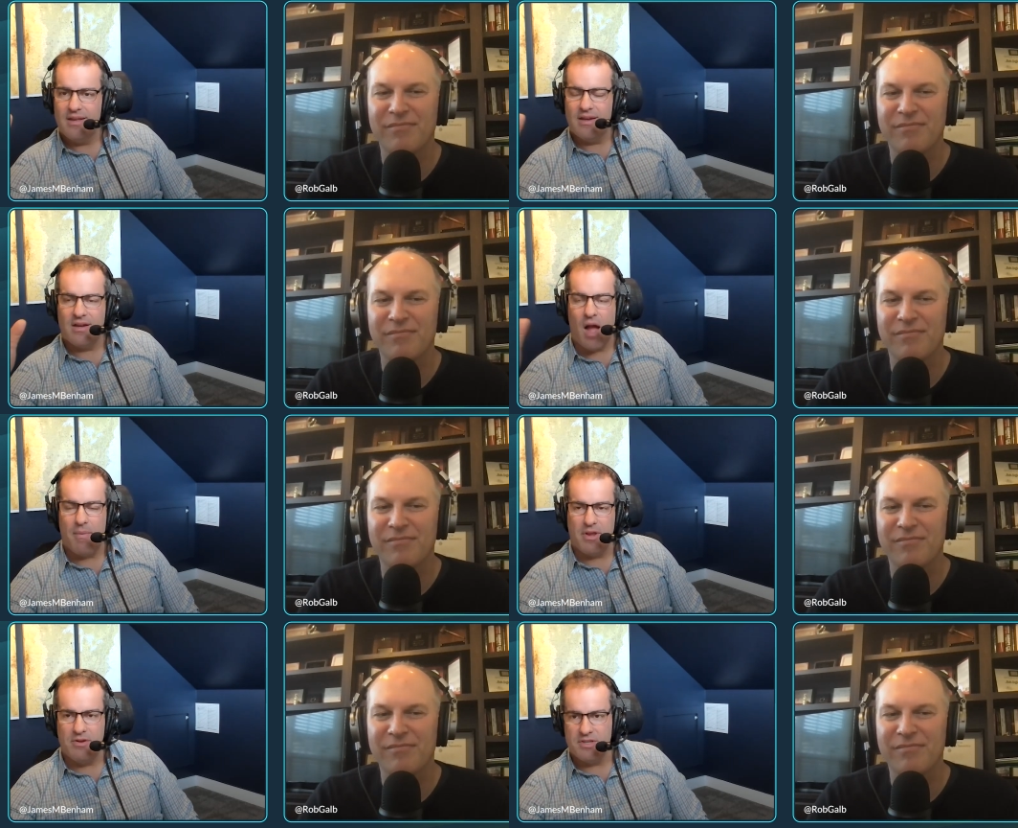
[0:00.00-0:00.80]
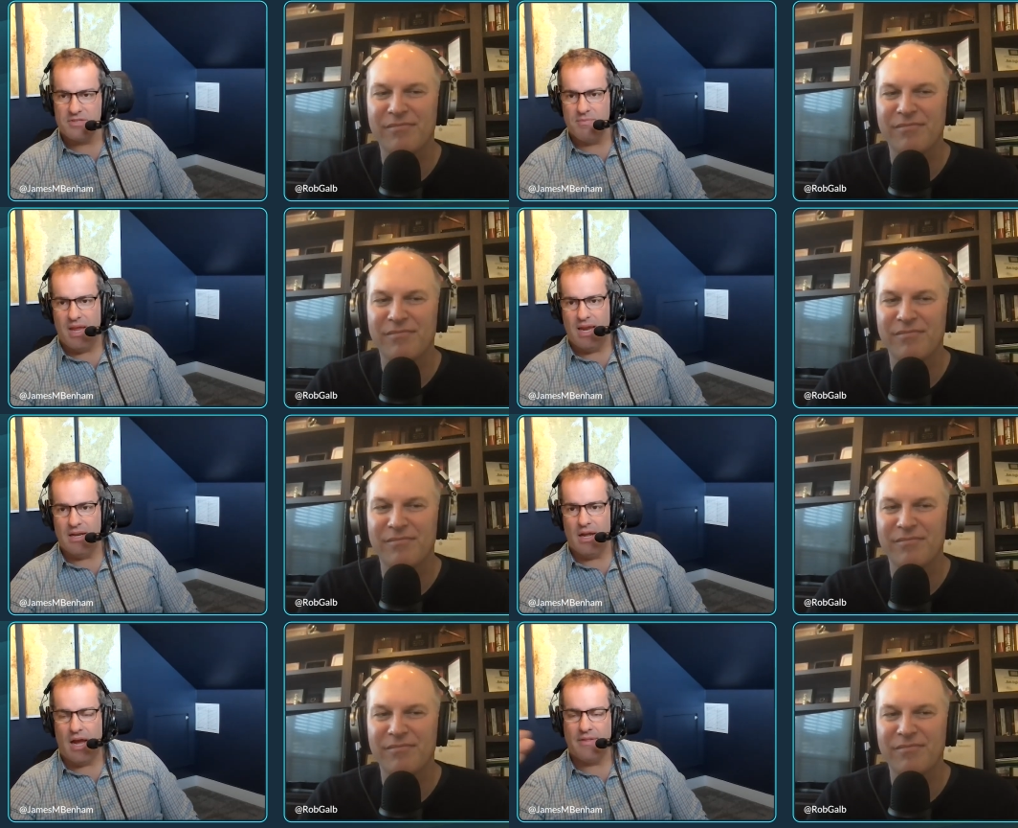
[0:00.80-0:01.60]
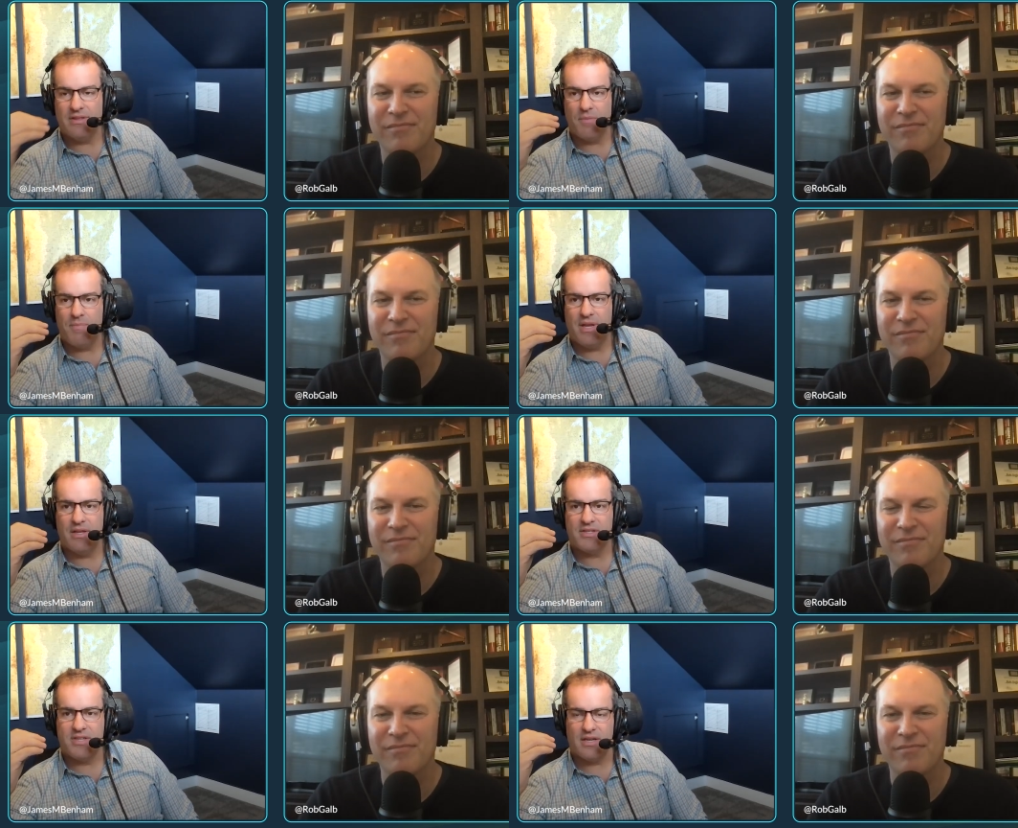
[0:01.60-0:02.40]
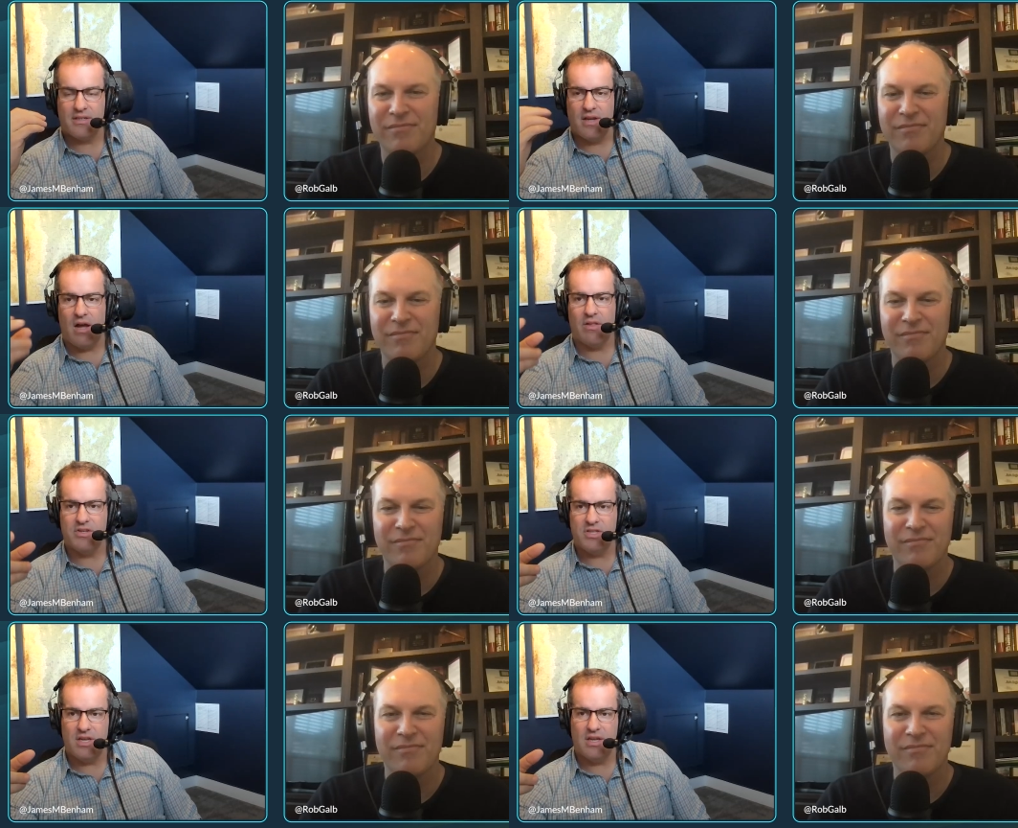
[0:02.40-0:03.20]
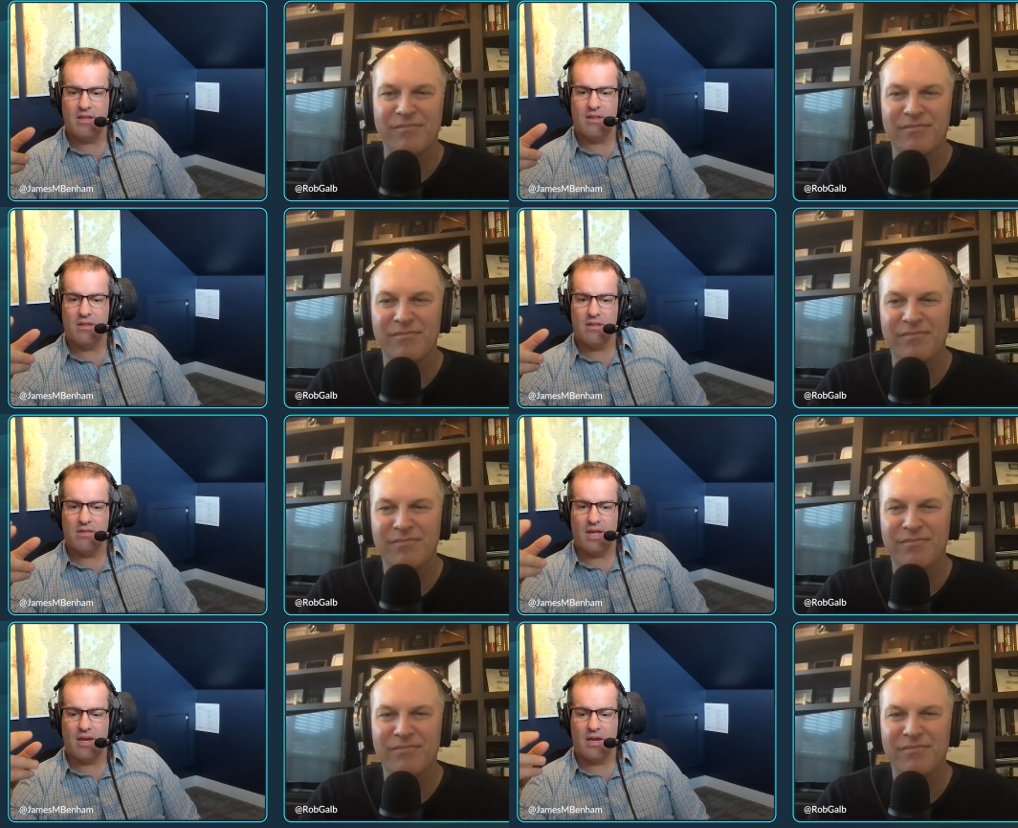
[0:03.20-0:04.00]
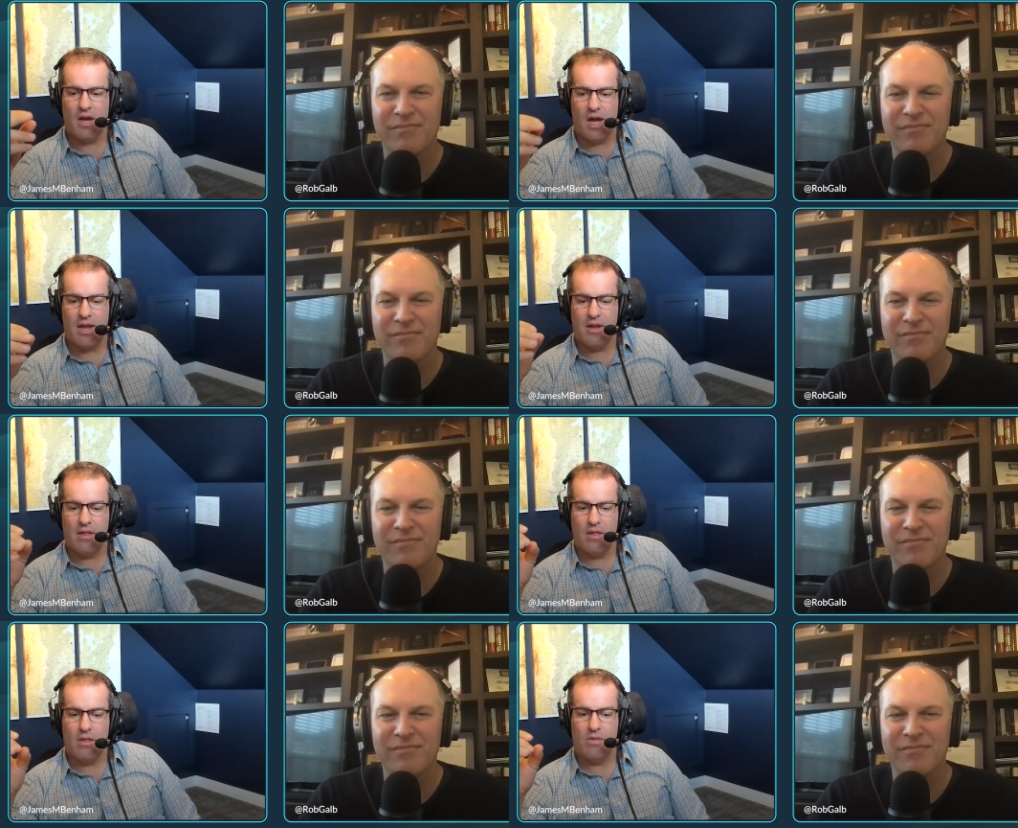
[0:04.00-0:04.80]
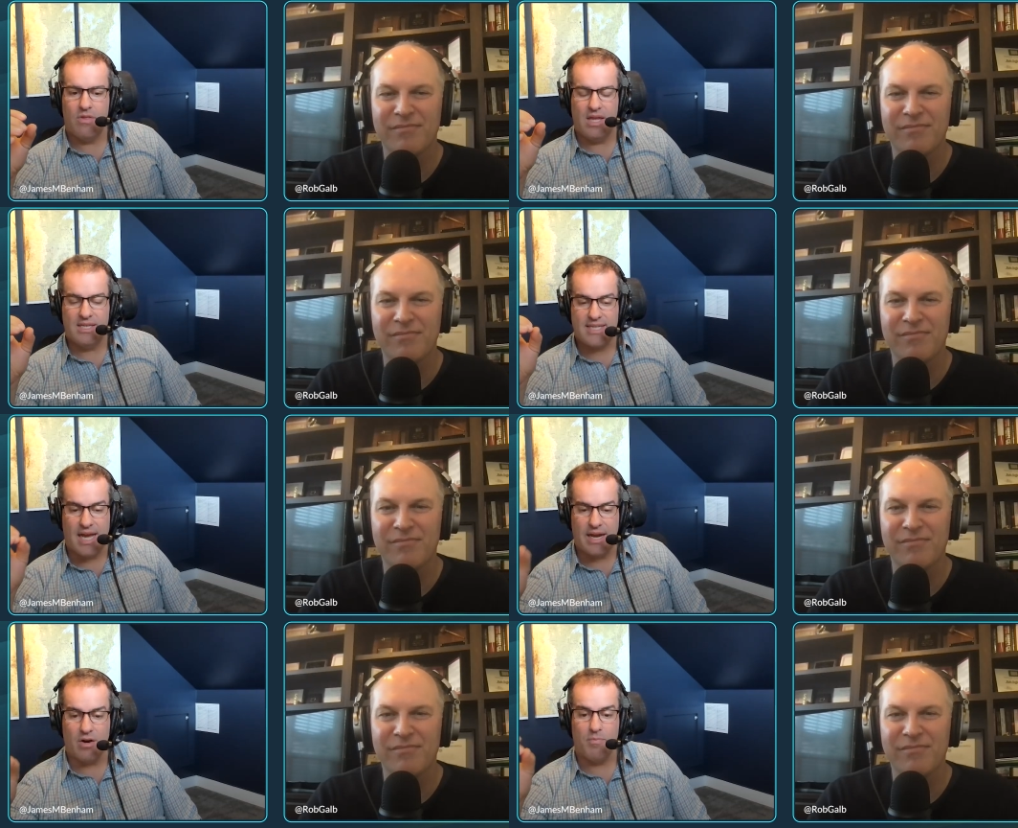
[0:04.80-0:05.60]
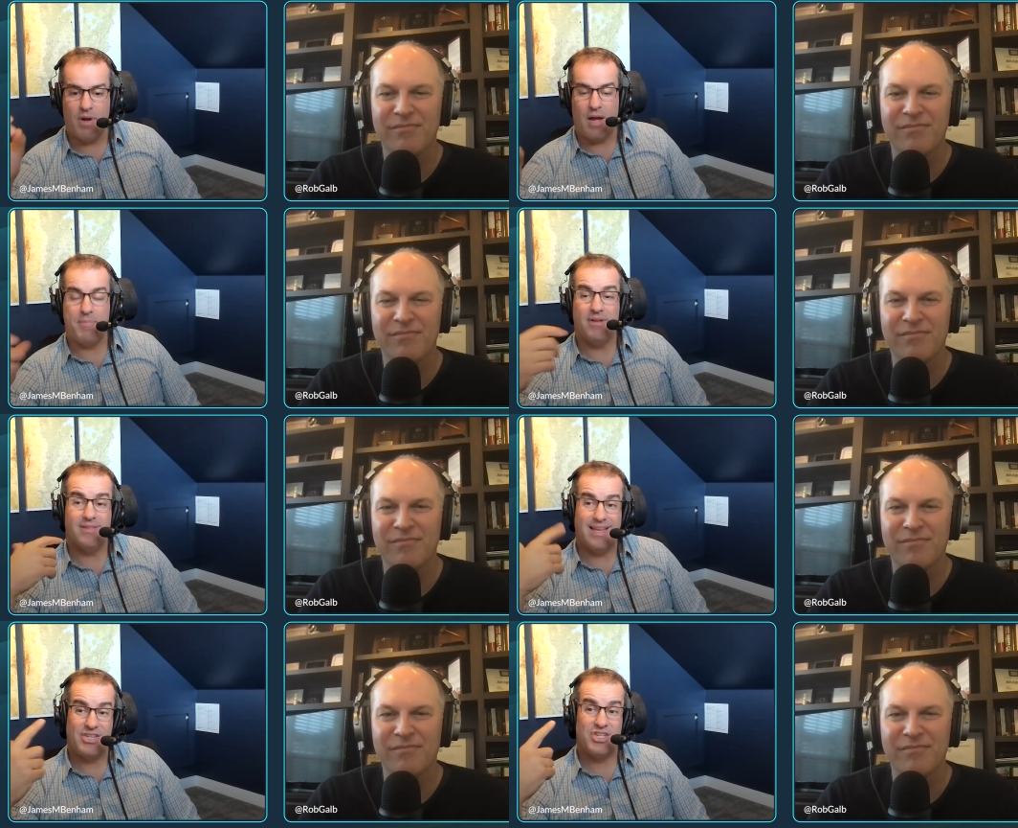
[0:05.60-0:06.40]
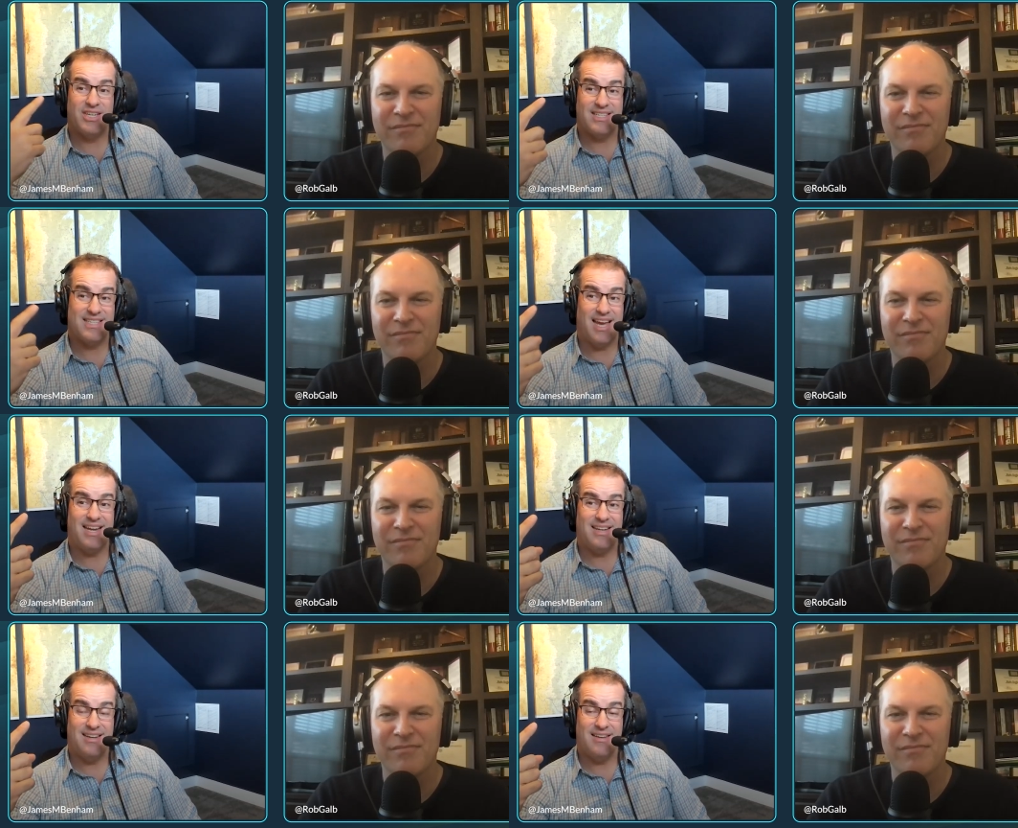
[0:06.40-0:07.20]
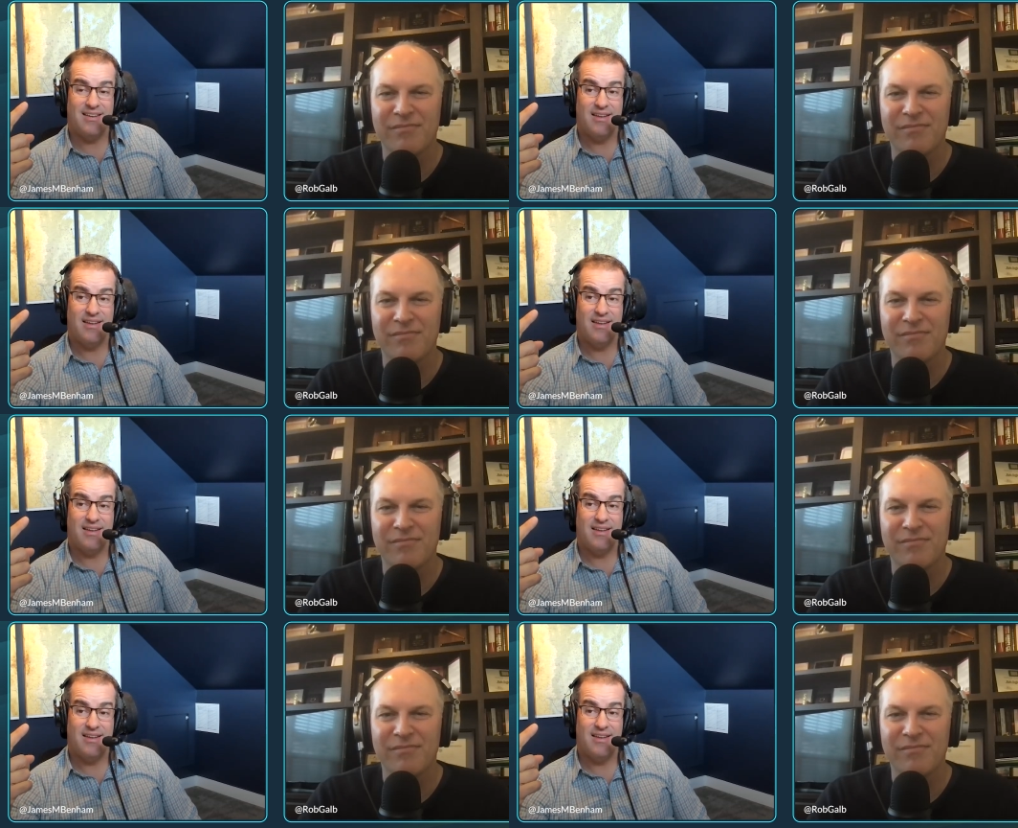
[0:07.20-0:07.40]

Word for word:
Speaker 1: uh, comment you just made, I think the biggest technology that got the entire population excited